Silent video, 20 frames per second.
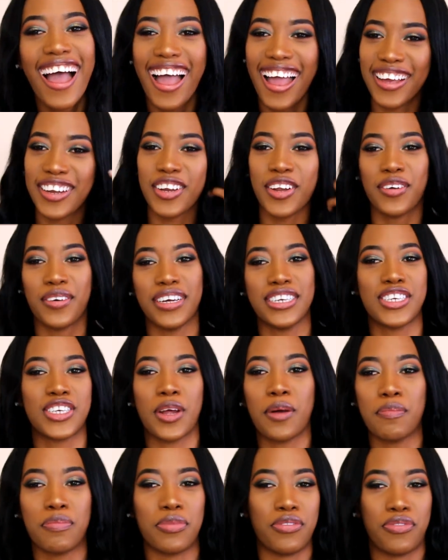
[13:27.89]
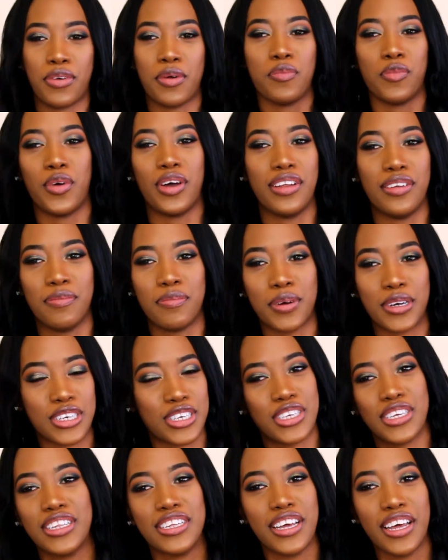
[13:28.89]
I know I jumped from one
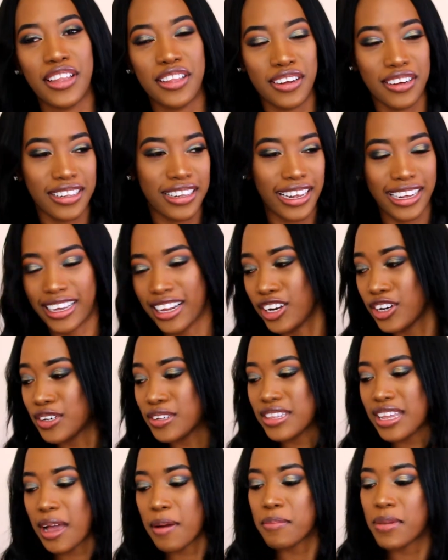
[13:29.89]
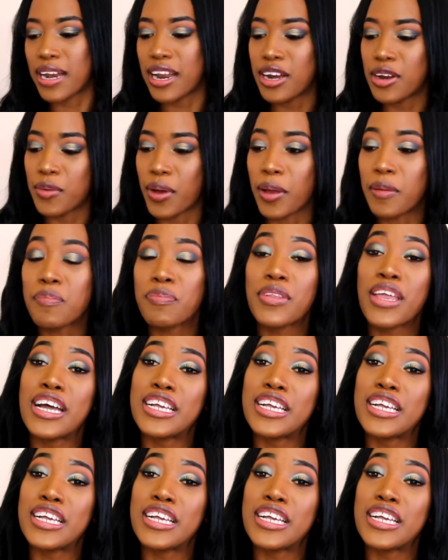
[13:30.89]
brush to the other like in no time, but anyway,